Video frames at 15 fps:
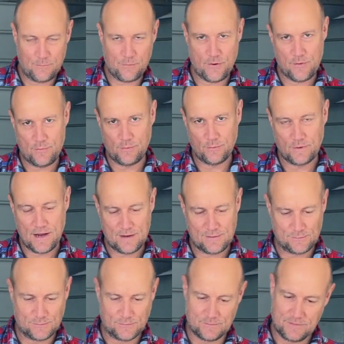purple
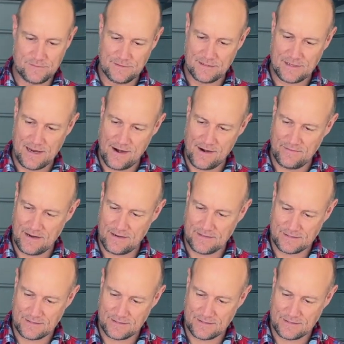kettle for the caravan.